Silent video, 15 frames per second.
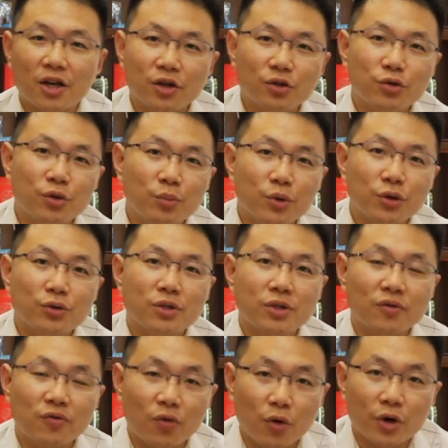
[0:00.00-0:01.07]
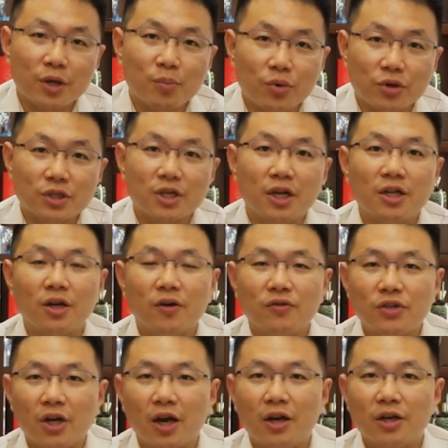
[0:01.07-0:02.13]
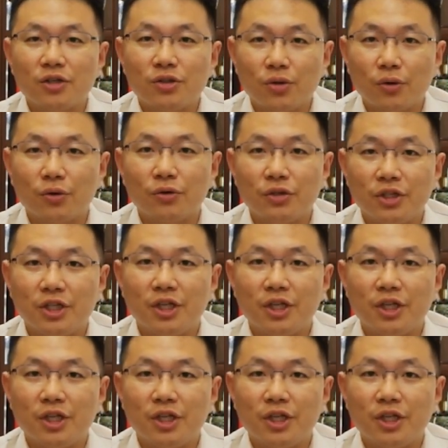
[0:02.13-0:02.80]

and it contributes 40% of China's total